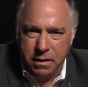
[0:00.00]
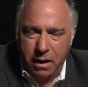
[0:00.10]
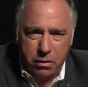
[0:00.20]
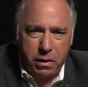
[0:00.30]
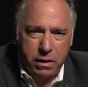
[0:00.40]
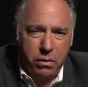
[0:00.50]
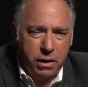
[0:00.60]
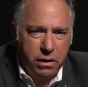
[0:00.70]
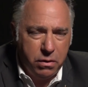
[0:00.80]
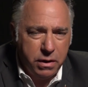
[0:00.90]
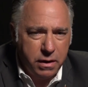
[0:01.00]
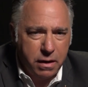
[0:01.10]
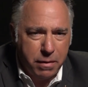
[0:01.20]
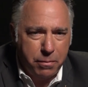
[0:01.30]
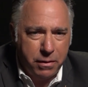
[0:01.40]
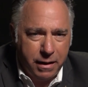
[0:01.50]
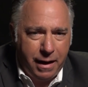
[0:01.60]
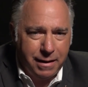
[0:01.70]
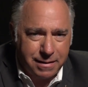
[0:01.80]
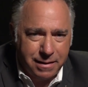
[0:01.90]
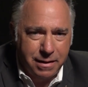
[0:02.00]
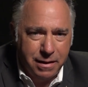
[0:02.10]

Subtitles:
How do I know that you didn't come up with that?